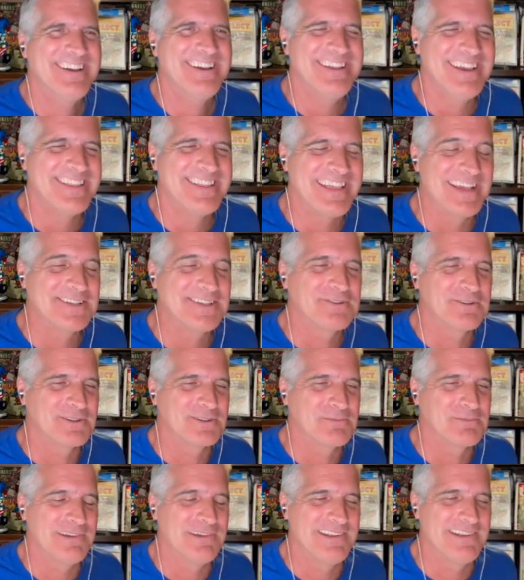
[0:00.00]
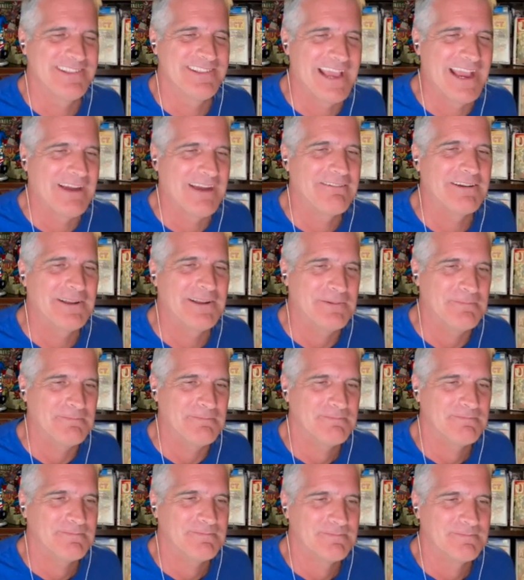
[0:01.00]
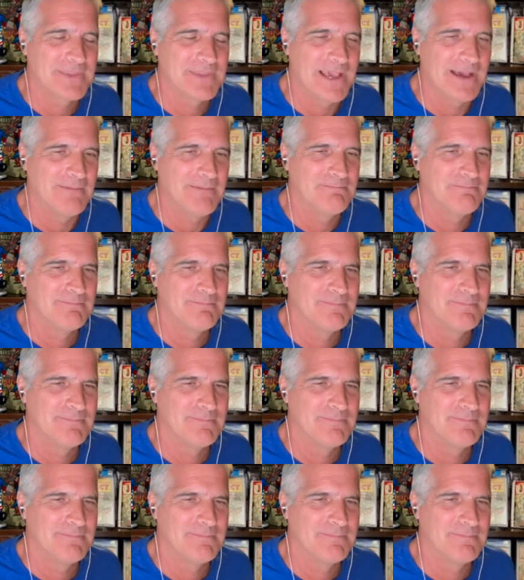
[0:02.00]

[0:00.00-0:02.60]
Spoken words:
Yeah, thanks for explaining the acronym, Cap.